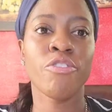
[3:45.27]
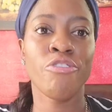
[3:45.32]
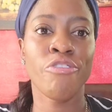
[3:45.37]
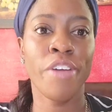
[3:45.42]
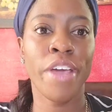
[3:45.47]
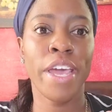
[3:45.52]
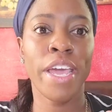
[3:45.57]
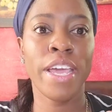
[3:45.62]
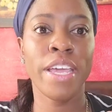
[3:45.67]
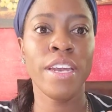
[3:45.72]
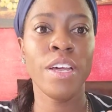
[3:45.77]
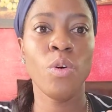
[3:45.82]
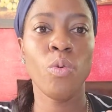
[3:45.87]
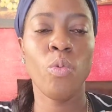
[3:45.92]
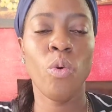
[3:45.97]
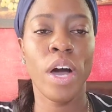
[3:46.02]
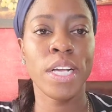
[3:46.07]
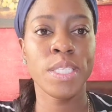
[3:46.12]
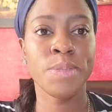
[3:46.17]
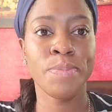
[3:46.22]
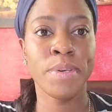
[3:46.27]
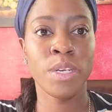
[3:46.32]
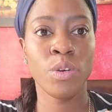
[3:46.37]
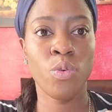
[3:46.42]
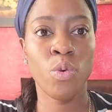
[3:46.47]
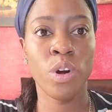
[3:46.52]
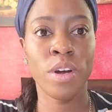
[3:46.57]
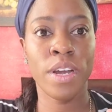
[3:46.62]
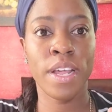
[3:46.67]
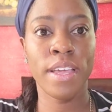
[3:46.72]
Raid Wasp and
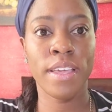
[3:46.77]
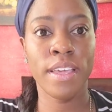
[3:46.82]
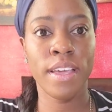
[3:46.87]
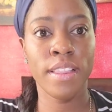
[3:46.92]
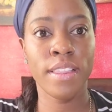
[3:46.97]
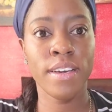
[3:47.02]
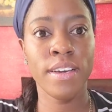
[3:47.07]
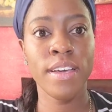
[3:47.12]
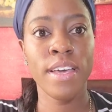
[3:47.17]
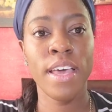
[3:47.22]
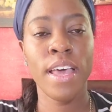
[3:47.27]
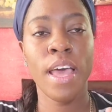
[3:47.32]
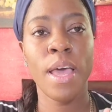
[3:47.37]
Hornet Killer.